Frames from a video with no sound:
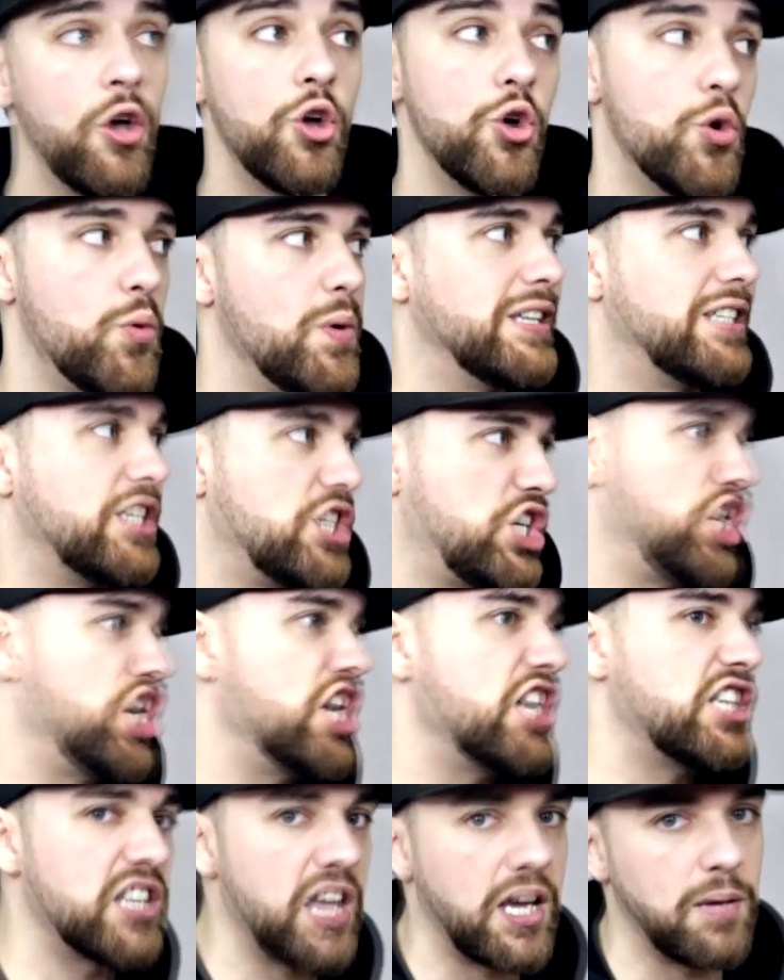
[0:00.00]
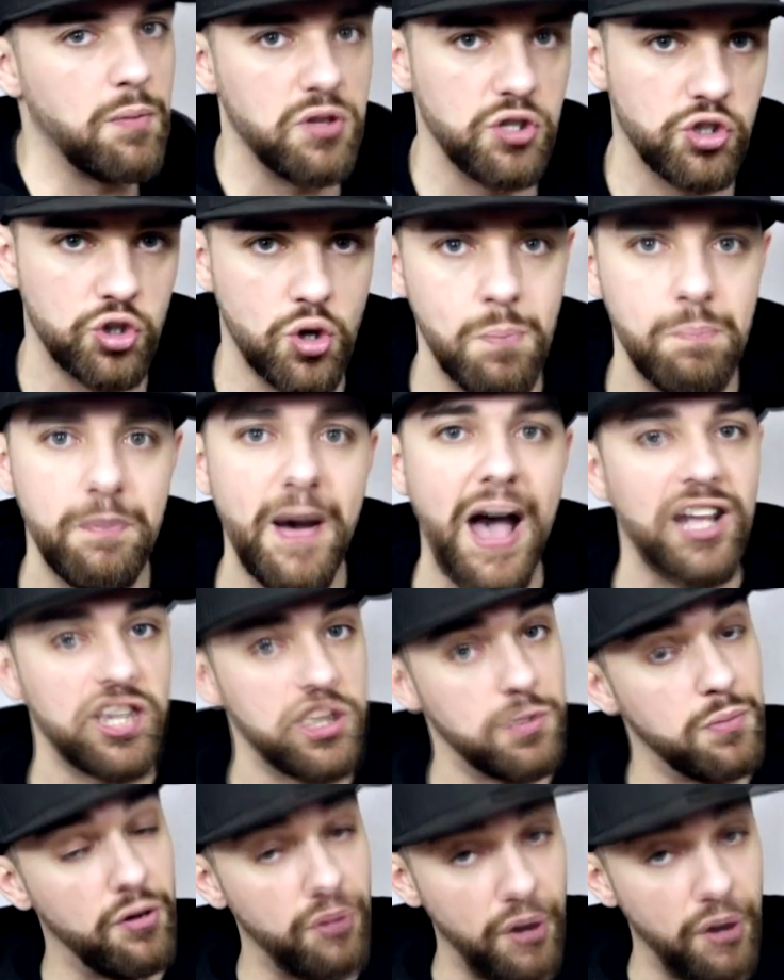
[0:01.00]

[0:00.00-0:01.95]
Who Is She segments come back to my